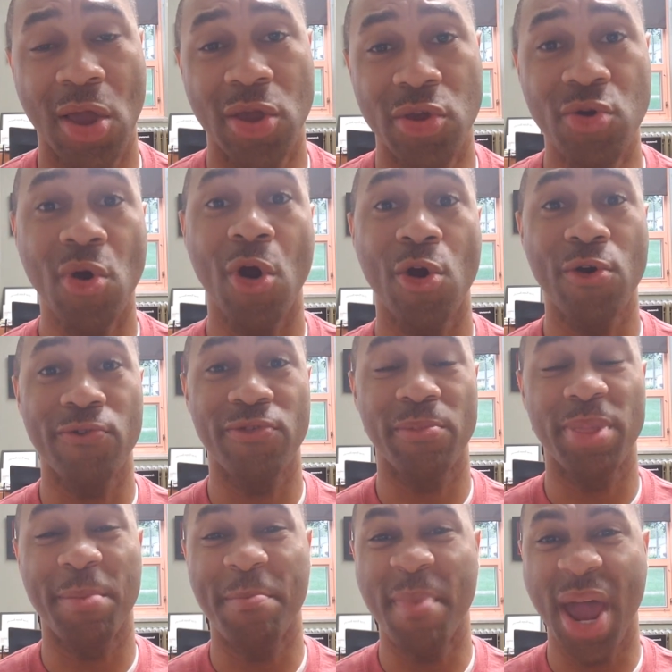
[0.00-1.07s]
You heard from
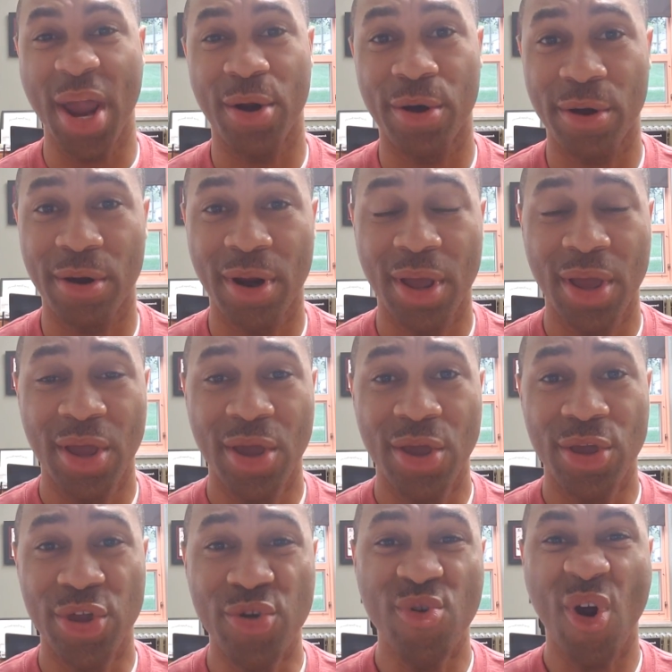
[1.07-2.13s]
the mayor,
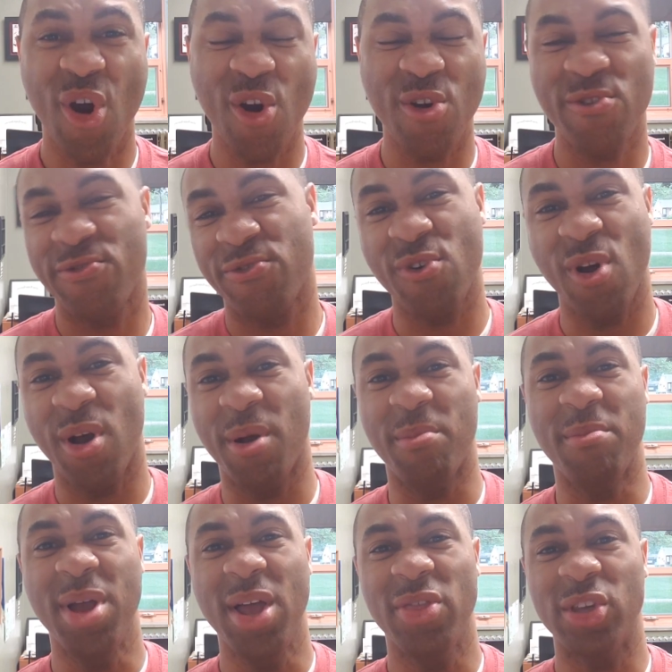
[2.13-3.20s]
you heard
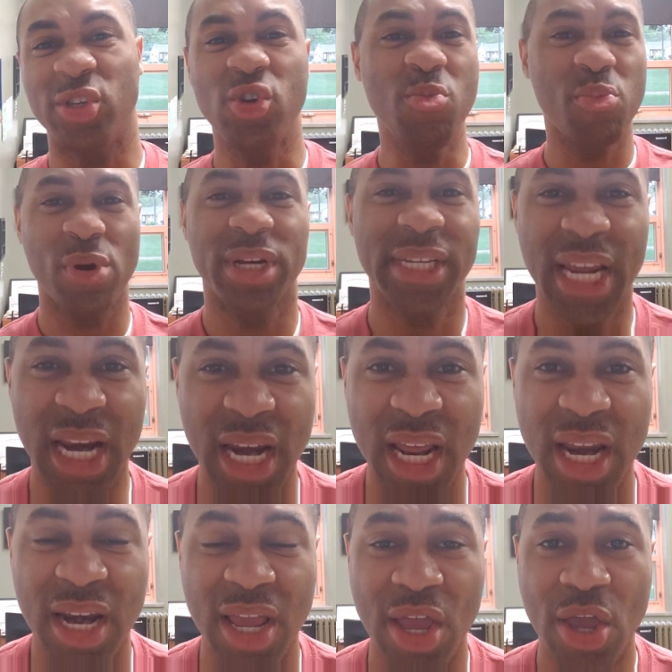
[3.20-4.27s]
from the
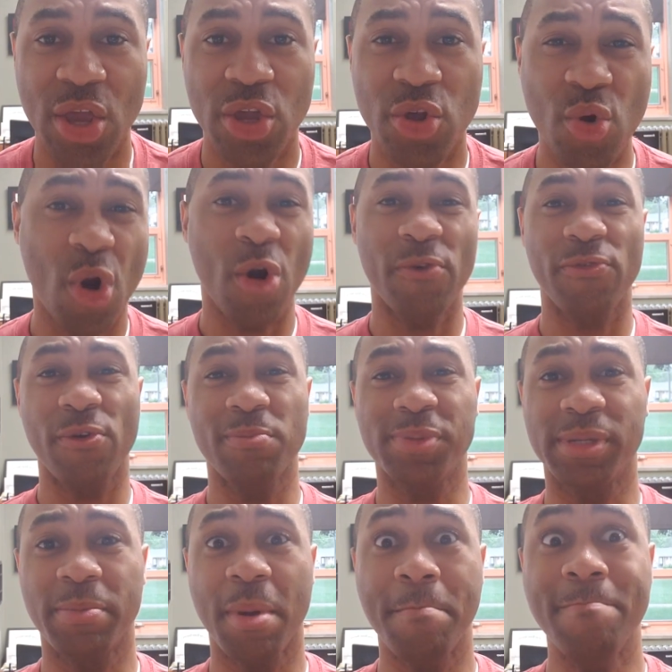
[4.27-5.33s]
superintendent, you heard from
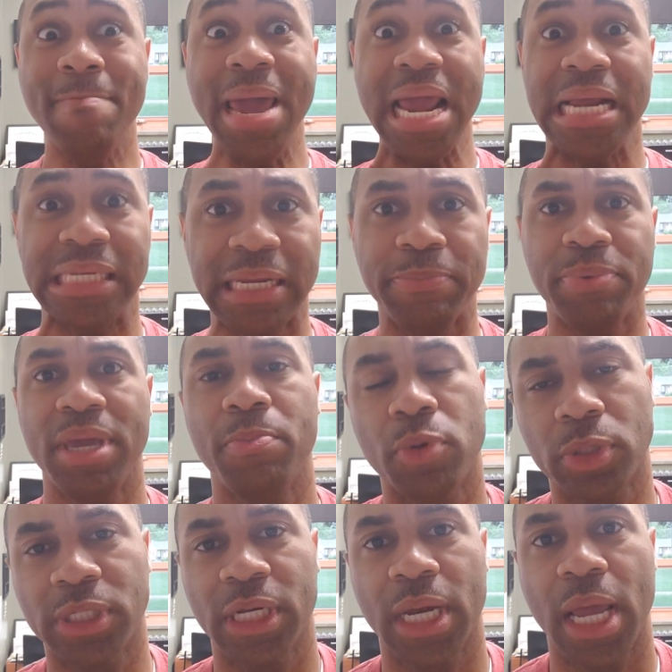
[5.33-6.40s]
some amazing
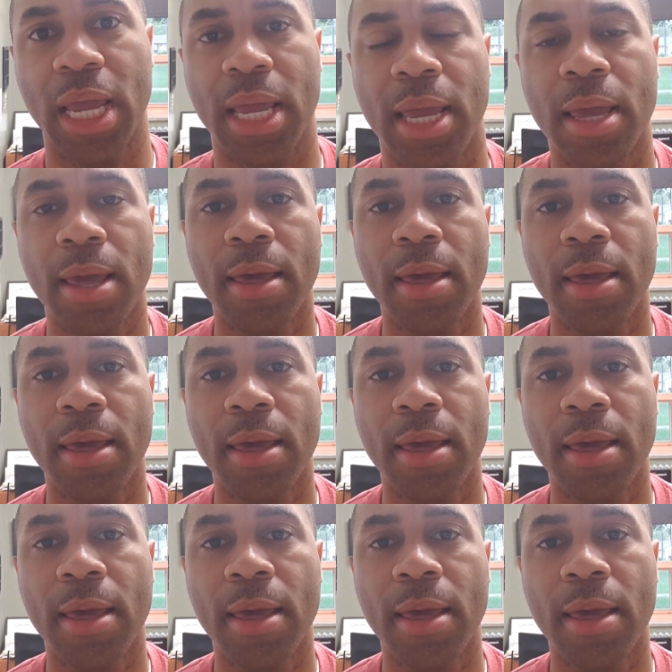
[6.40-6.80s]
people today.